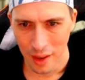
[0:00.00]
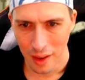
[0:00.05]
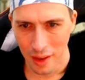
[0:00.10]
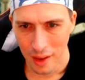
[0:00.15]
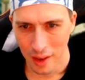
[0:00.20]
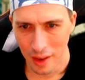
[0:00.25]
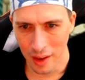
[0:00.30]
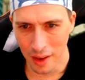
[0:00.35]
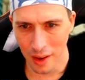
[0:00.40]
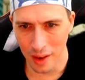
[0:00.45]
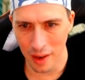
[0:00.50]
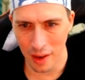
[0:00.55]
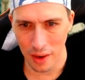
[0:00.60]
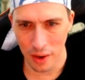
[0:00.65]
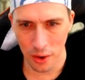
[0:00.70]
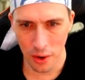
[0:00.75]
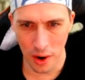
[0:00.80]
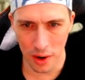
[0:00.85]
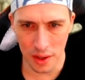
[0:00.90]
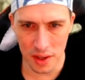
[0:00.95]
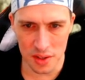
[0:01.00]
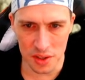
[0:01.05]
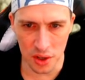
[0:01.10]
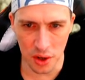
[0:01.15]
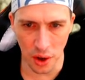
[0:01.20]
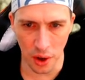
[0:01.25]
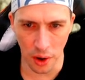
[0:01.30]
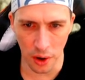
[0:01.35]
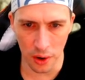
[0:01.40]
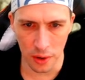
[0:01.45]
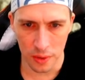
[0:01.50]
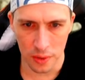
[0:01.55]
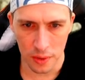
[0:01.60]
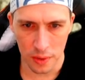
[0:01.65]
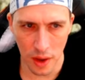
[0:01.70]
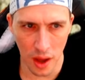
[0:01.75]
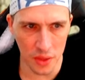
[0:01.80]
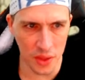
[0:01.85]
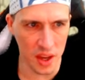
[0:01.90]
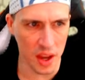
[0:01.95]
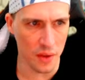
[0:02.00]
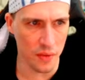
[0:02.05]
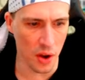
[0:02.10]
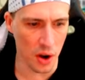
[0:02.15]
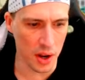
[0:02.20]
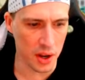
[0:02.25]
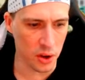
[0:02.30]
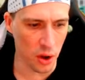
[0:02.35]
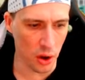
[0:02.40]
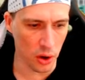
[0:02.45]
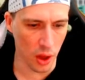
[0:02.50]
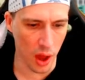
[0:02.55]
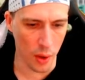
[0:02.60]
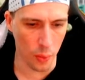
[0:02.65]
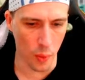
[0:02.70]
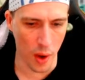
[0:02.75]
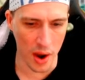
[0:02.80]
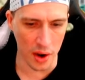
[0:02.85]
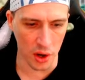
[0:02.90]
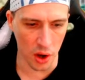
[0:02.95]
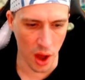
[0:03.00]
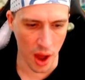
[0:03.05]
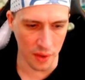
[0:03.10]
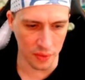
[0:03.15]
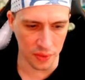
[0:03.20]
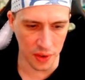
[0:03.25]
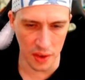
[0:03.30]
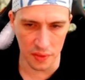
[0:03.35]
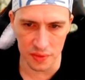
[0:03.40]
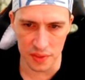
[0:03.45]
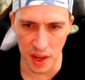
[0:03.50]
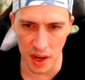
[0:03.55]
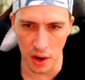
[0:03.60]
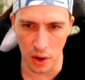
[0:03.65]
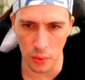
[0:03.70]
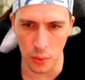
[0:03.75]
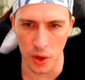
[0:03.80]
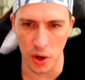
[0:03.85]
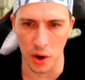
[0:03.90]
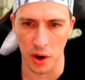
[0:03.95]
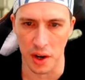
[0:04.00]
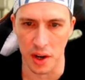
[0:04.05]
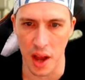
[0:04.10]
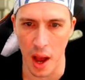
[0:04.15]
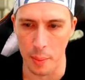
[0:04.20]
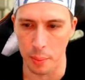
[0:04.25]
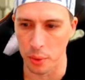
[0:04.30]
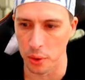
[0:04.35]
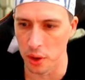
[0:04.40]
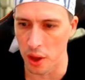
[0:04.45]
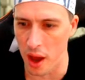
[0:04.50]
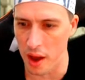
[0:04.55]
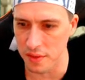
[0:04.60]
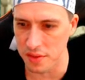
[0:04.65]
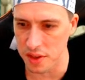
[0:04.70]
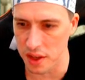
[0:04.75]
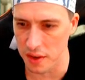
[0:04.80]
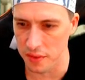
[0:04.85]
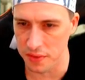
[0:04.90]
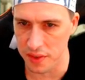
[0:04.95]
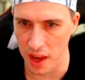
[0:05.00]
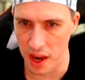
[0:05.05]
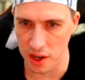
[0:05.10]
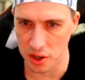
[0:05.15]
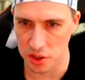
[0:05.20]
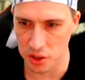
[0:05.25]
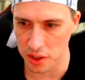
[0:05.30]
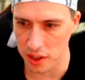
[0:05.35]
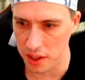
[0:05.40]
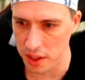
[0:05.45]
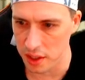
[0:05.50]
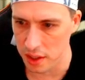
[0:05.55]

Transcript: Oh, alright, let's go. I think I've only got, like, one life left. Oh, we've got a couple lives left, actually.